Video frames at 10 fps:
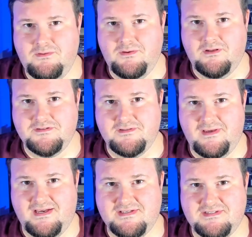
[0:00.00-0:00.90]
could also
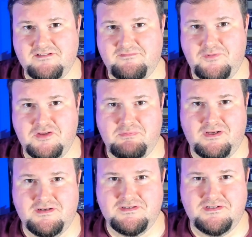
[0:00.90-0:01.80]
ask if both
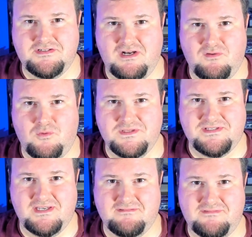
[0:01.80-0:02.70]
players could share one
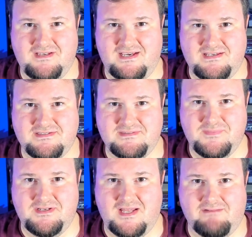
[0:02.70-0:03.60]
set of dice,
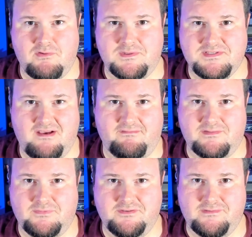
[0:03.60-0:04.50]
but not everyone's
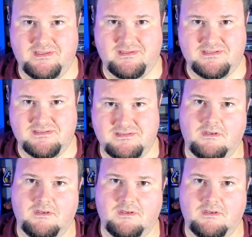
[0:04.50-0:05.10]
comfortable doing this.